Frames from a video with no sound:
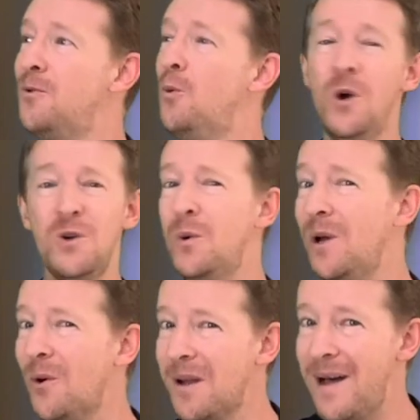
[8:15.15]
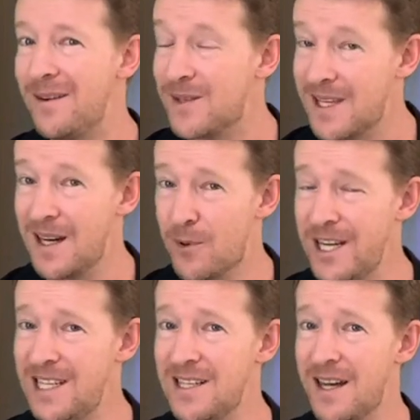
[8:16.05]
Weren't we all about
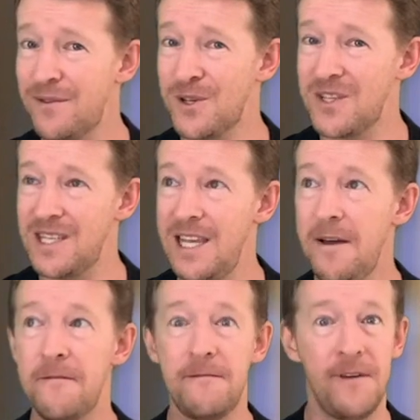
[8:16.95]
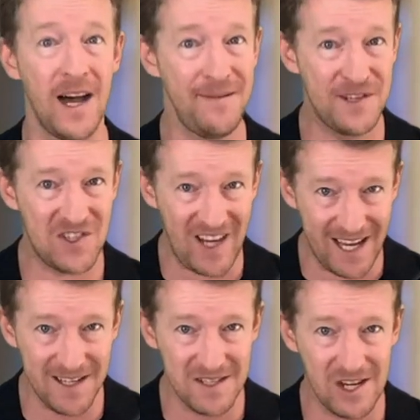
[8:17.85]
celebrating diversity 5
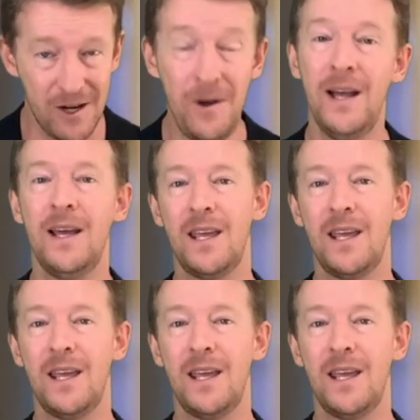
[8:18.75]
seconds ago?